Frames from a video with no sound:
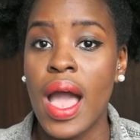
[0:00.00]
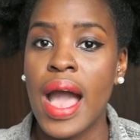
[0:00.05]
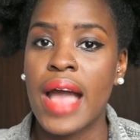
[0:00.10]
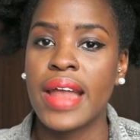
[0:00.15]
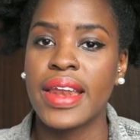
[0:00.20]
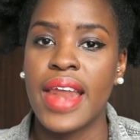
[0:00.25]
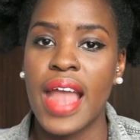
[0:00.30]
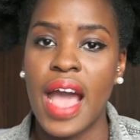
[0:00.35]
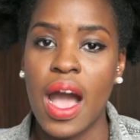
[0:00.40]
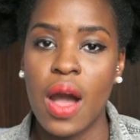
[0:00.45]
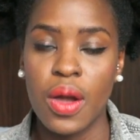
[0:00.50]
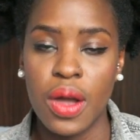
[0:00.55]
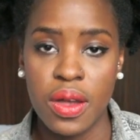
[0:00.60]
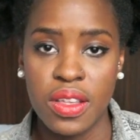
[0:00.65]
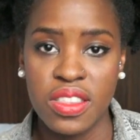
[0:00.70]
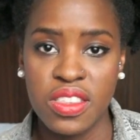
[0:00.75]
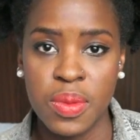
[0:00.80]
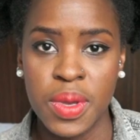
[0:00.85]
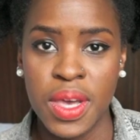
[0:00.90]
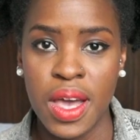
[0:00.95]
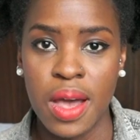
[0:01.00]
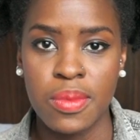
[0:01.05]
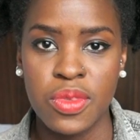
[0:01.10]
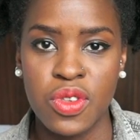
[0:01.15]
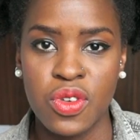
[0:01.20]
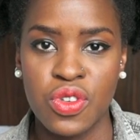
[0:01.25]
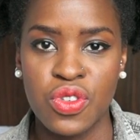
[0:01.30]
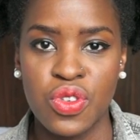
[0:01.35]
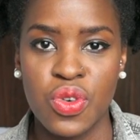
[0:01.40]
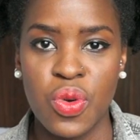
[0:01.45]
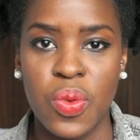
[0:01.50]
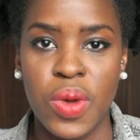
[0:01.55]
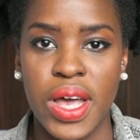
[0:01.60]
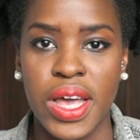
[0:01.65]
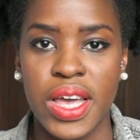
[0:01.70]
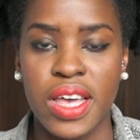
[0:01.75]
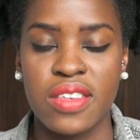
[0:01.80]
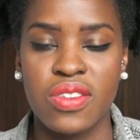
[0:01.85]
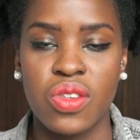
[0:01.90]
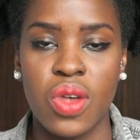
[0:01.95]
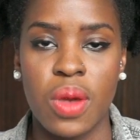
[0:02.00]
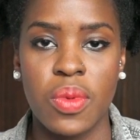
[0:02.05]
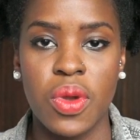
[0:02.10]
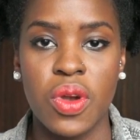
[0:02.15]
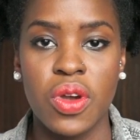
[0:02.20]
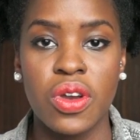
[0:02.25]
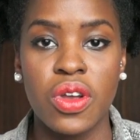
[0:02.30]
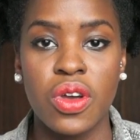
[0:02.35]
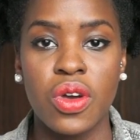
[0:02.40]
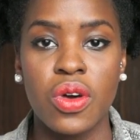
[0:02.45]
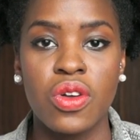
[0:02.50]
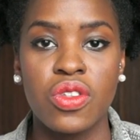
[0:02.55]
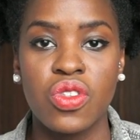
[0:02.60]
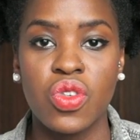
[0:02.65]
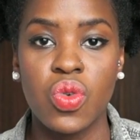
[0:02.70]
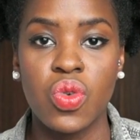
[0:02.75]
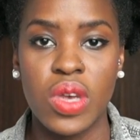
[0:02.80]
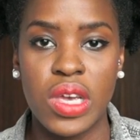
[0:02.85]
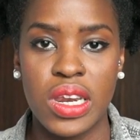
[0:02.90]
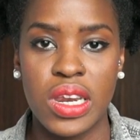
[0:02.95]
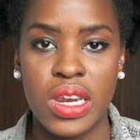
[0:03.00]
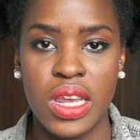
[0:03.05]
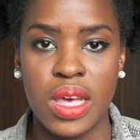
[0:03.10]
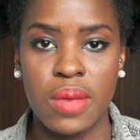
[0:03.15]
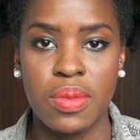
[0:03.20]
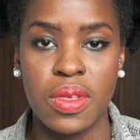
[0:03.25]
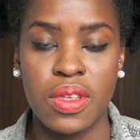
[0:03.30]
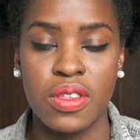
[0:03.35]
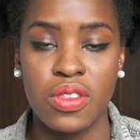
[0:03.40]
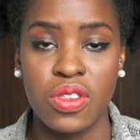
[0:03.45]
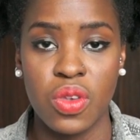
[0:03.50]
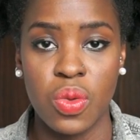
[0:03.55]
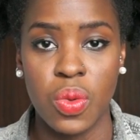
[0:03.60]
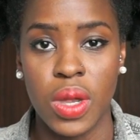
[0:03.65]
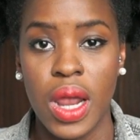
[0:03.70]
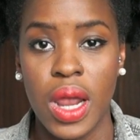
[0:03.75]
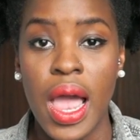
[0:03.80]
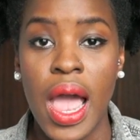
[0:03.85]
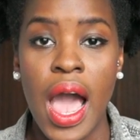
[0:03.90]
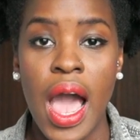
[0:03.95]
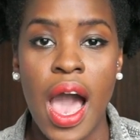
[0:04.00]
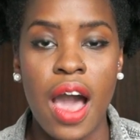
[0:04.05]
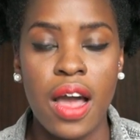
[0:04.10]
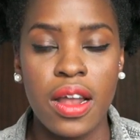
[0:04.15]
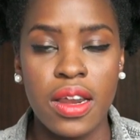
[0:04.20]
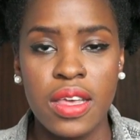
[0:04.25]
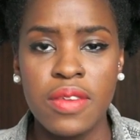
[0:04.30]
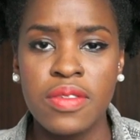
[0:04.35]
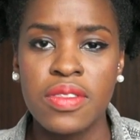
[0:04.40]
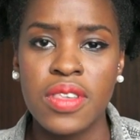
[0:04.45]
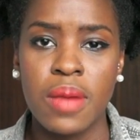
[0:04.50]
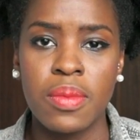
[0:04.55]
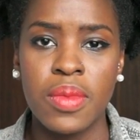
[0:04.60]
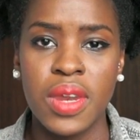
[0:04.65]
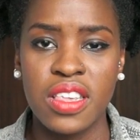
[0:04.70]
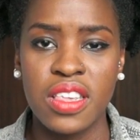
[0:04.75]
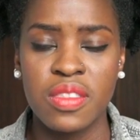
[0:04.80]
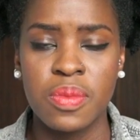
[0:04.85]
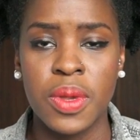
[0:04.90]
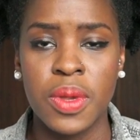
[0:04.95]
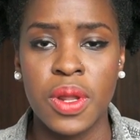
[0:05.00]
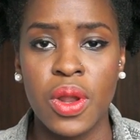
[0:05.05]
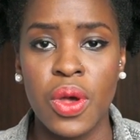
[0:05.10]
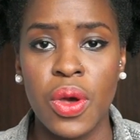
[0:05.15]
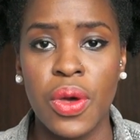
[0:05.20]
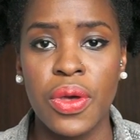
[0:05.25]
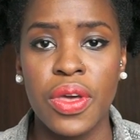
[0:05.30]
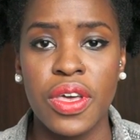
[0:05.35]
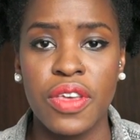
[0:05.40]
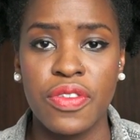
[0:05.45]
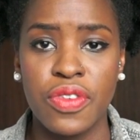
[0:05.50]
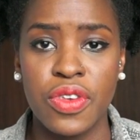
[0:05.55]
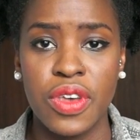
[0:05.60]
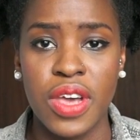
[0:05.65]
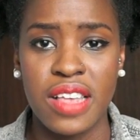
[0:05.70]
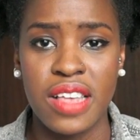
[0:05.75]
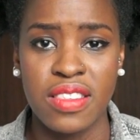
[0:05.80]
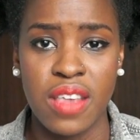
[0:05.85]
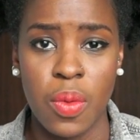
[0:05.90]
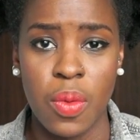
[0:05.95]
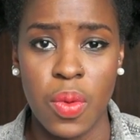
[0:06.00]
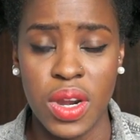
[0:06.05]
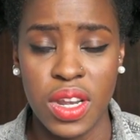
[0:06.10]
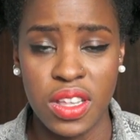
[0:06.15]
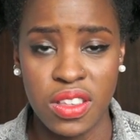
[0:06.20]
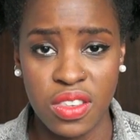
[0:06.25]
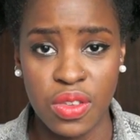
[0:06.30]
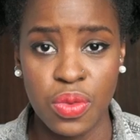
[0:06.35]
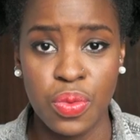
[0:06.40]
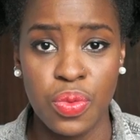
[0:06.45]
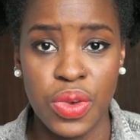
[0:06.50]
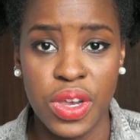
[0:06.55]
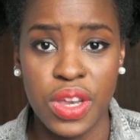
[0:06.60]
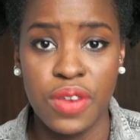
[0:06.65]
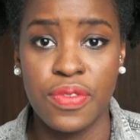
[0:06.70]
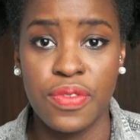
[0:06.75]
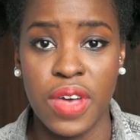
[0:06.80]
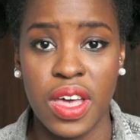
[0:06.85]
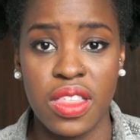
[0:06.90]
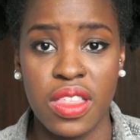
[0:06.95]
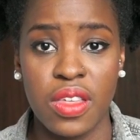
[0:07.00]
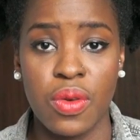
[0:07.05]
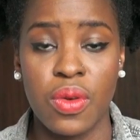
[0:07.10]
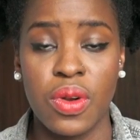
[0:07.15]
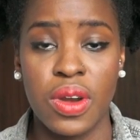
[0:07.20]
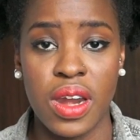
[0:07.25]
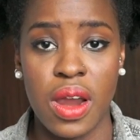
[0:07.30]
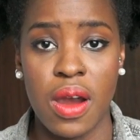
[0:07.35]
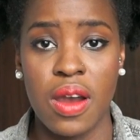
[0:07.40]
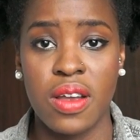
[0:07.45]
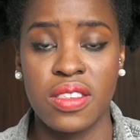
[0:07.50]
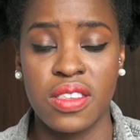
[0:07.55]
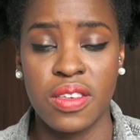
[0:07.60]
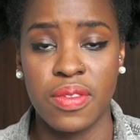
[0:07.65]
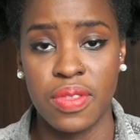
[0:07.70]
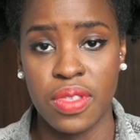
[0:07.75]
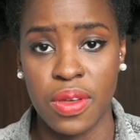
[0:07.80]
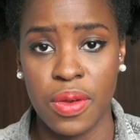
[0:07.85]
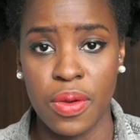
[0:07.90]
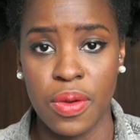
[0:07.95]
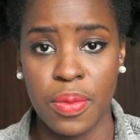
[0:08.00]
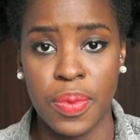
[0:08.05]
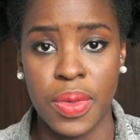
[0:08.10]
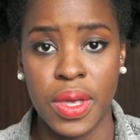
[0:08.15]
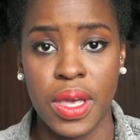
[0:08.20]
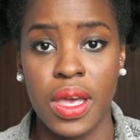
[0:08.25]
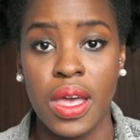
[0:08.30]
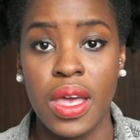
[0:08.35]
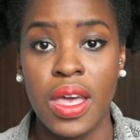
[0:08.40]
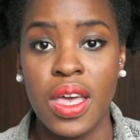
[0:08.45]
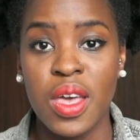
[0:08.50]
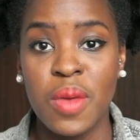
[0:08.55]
are now going to become social workers, so I'm not going to go too in-depth into it. I'll leave some links below if you guys are wanting to read further on narrative therapy.